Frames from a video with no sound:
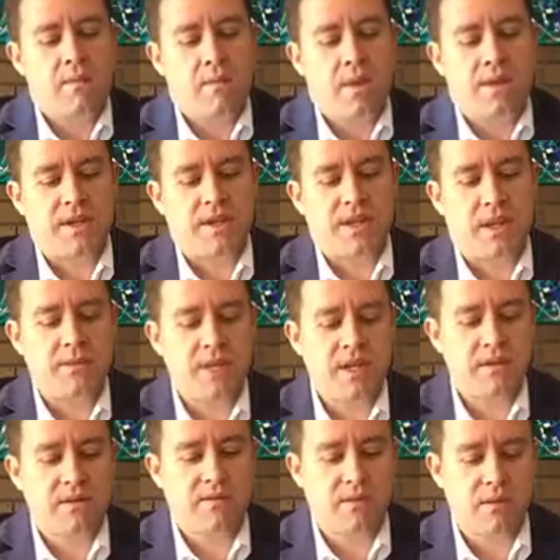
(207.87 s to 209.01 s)
But the subject
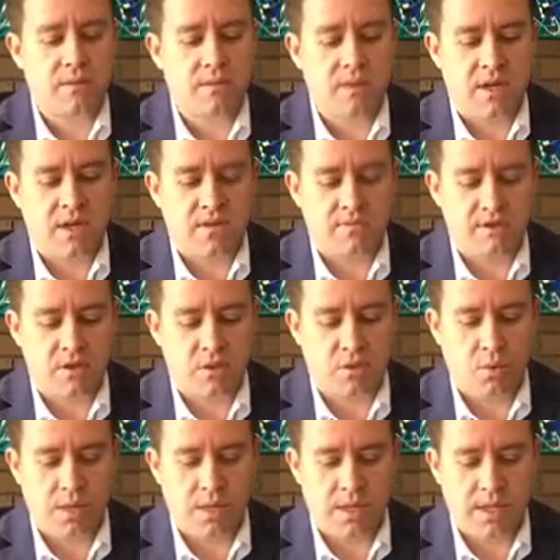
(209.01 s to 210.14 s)
from Phil
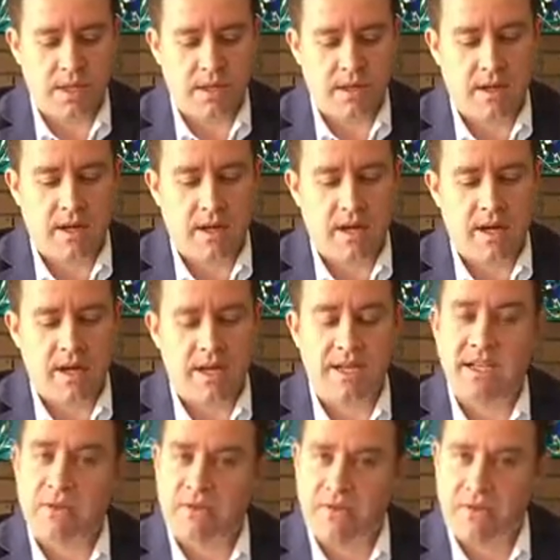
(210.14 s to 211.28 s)
was
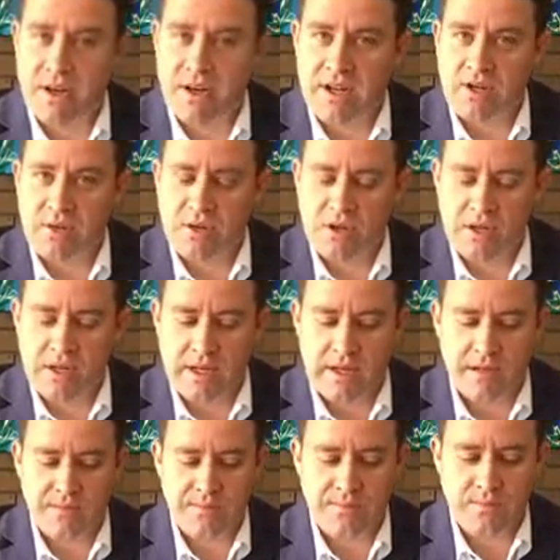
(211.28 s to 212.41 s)
Edge7 Financial
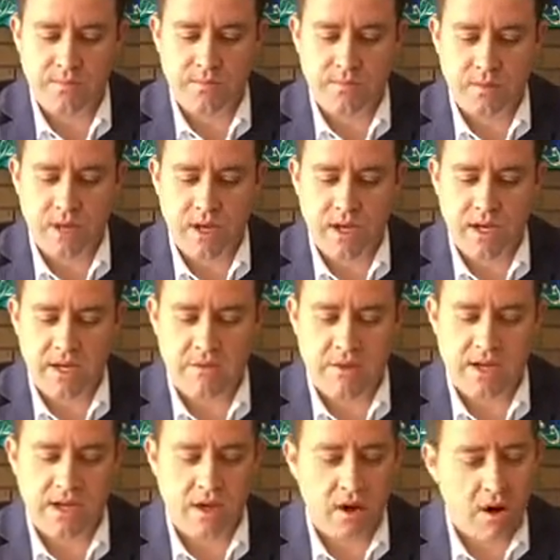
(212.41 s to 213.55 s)
Newsletter. And he
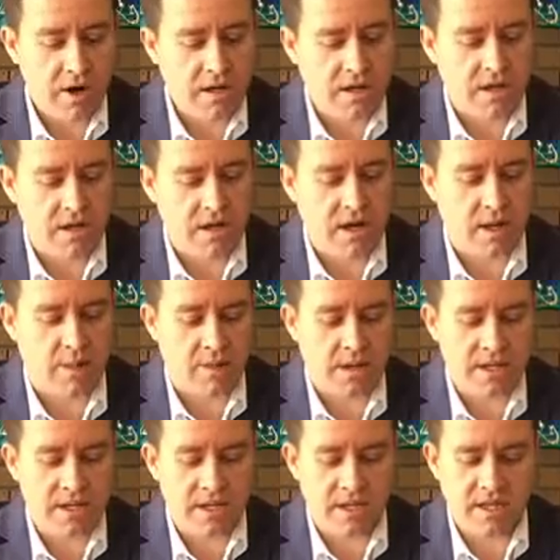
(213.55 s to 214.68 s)
writes, Hi Dean, a
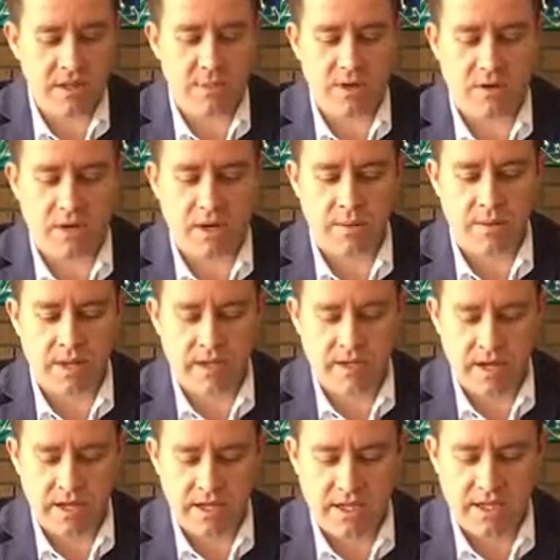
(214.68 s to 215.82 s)
pleasure to subscribe and
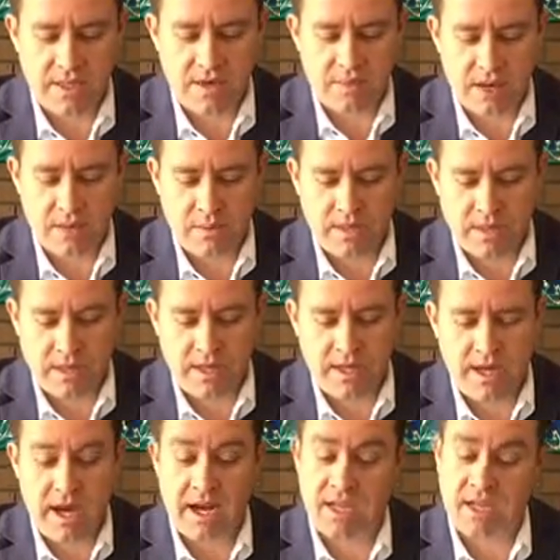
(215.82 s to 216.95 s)
glad to see you're
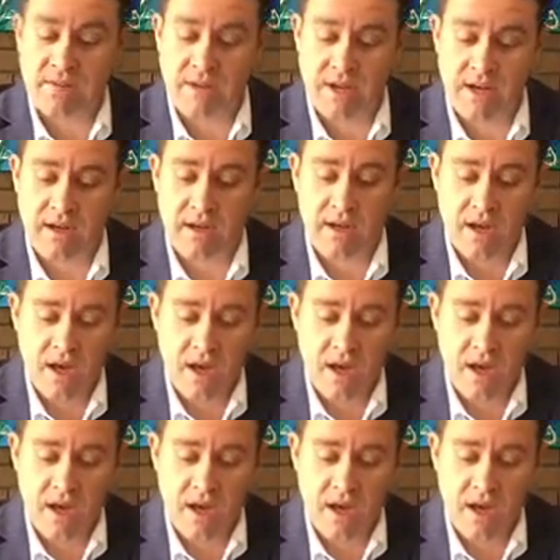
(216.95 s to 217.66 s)
publicly active again.